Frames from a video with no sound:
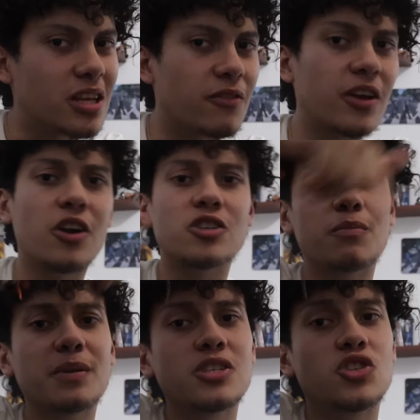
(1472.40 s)
stuff there. And
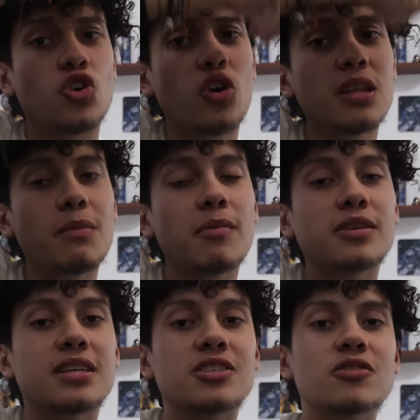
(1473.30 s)
also please join the
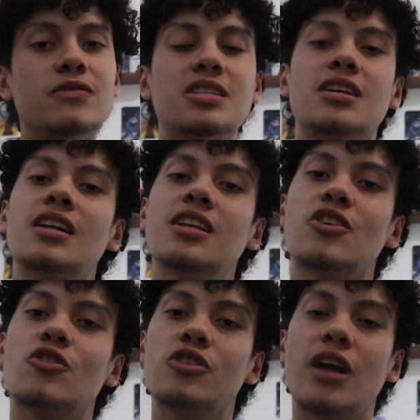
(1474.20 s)
member section of this channel
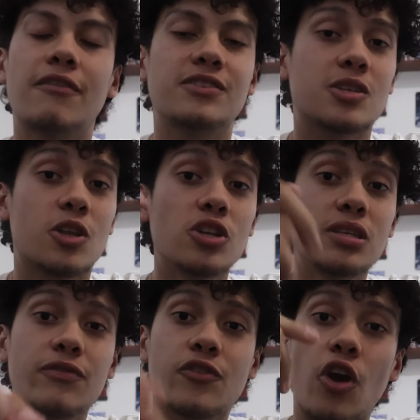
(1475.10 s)
that you can have
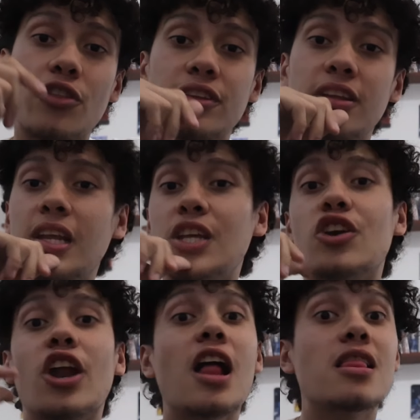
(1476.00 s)
exclusive content that
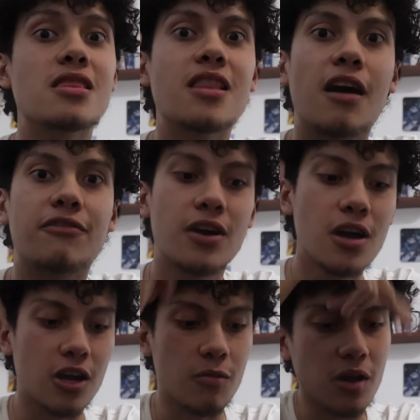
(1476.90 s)
you're gonna love.
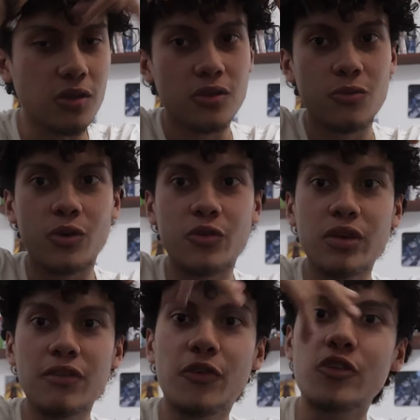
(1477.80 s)
Come on, what are
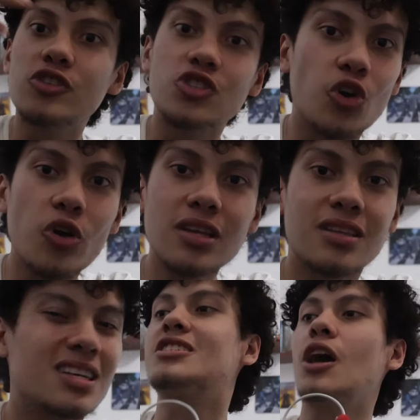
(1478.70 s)
you waiting for?
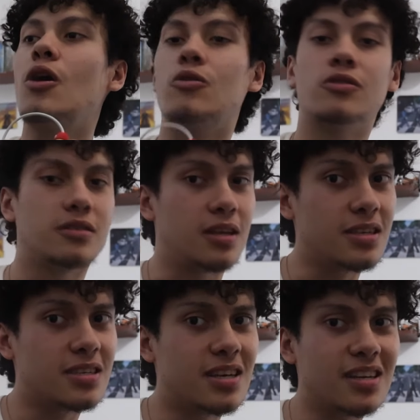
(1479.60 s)
Join! So,
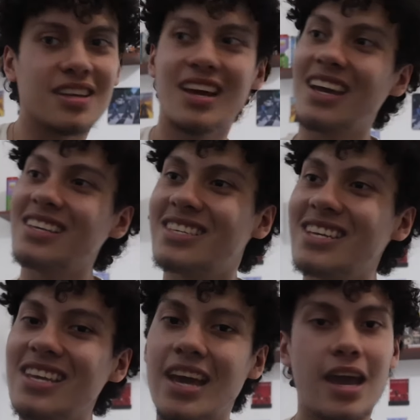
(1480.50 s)
this is it, and
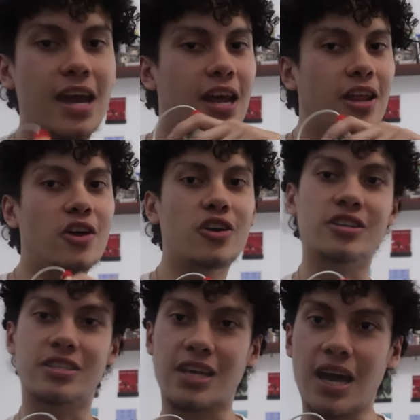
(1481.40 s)
see ya in
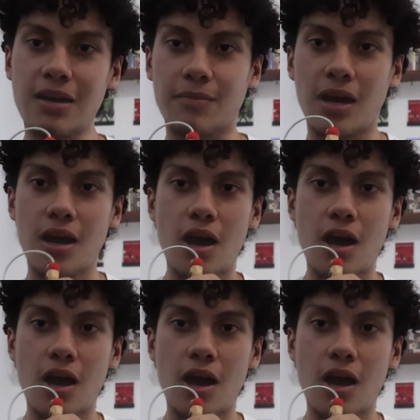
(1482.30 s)
another time.